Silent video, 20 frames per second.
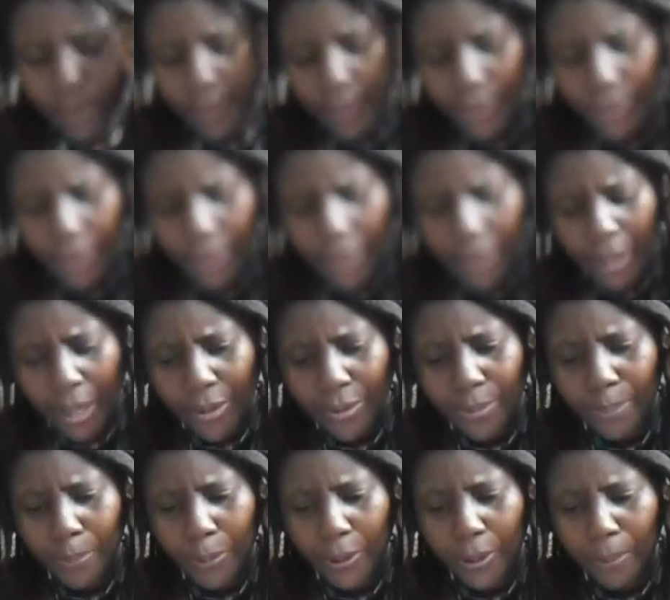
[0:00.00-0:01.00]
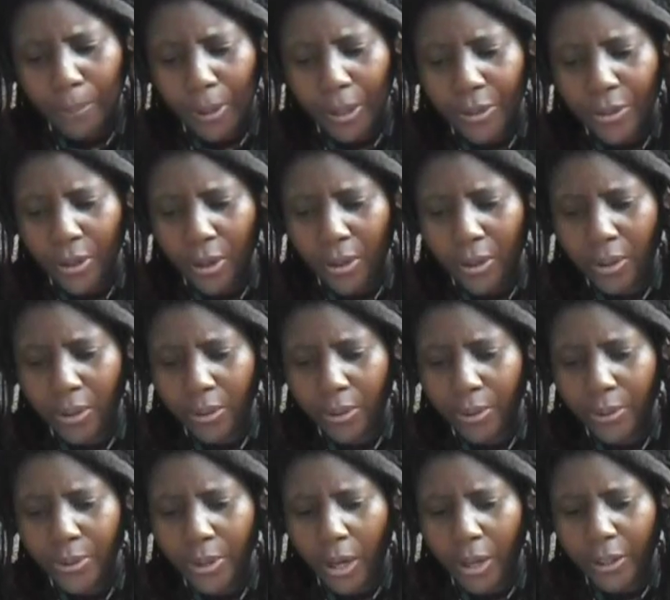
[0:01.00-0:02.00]
So yeah, that's pretty much all
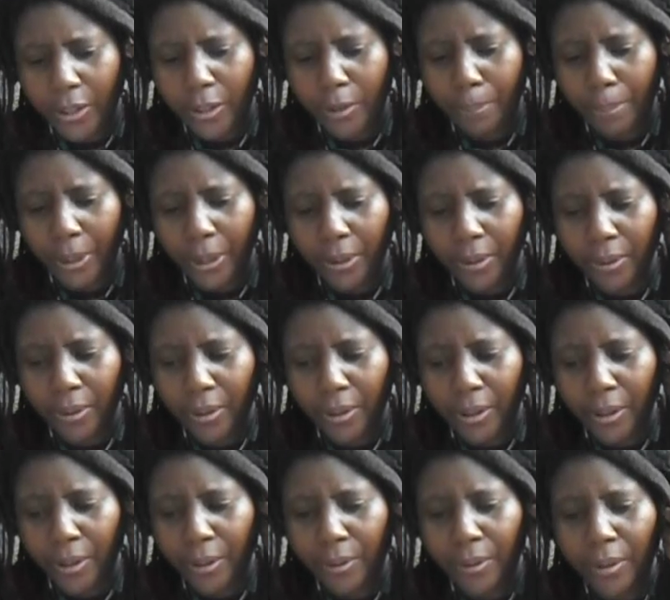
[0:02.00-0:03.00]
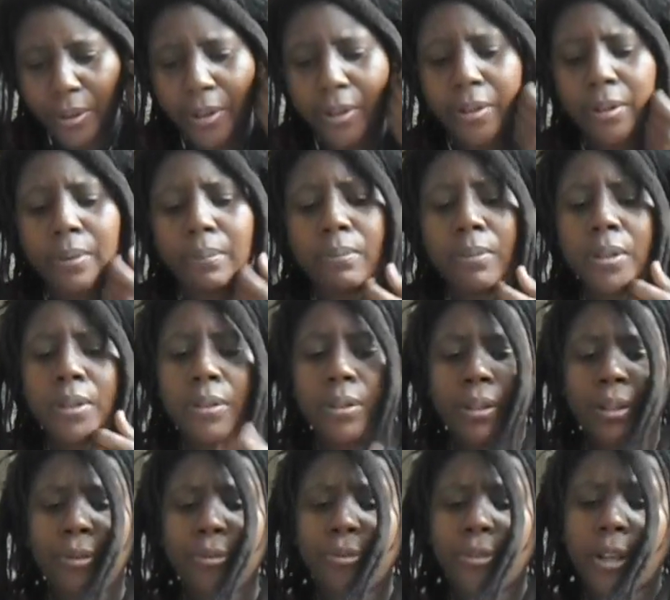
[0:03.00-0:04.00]
they're talking about on uh,
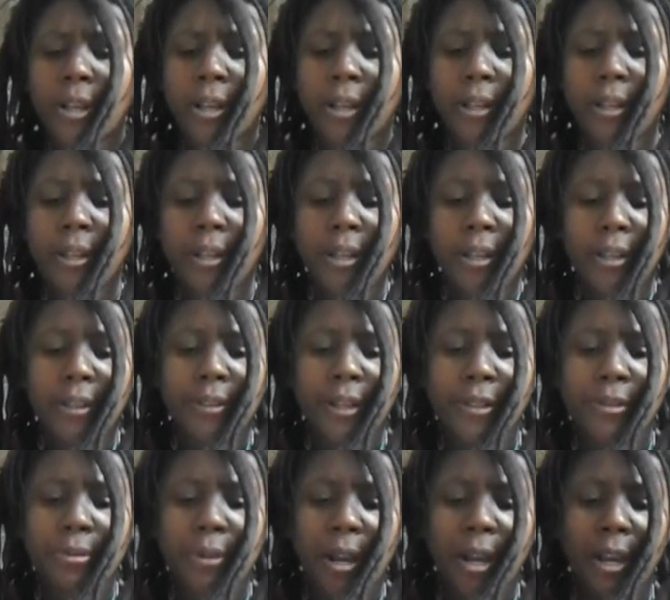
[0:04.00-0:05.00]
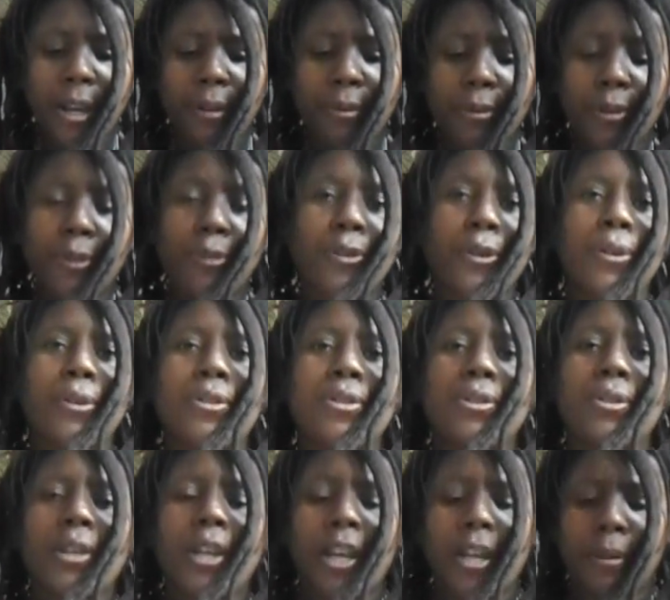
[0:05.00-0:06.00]
Leafly. That's why I refer
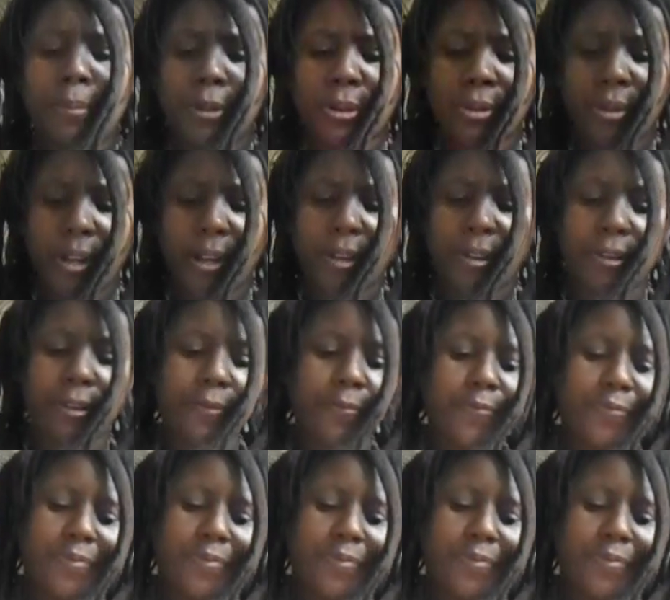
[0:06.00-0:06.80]
to cannabis now.